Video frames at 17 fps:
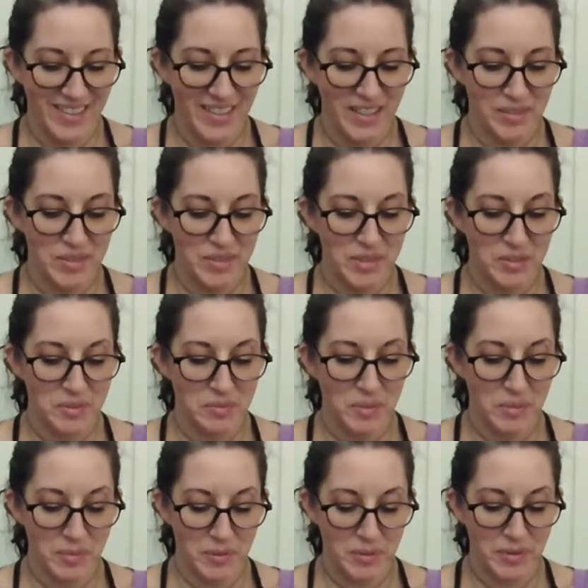just
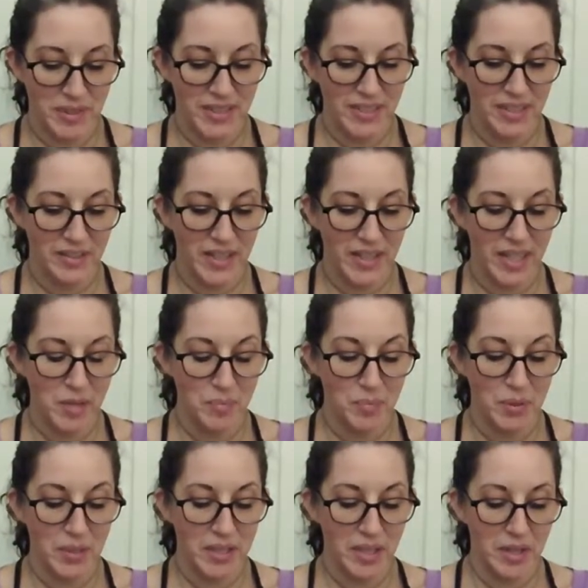remembering right now. I hate
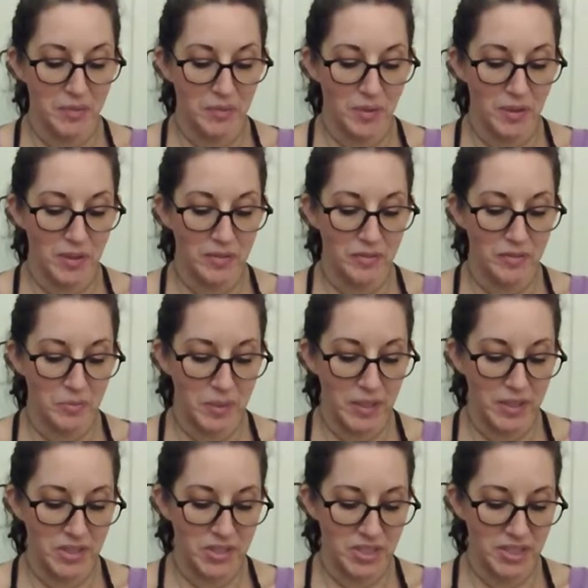putting out wrong
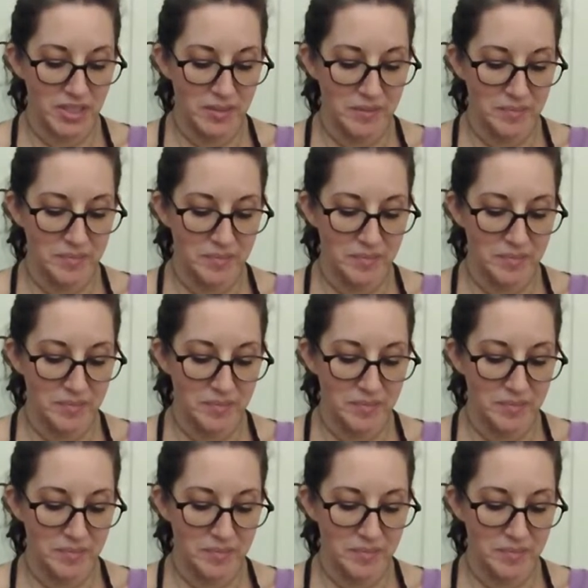information.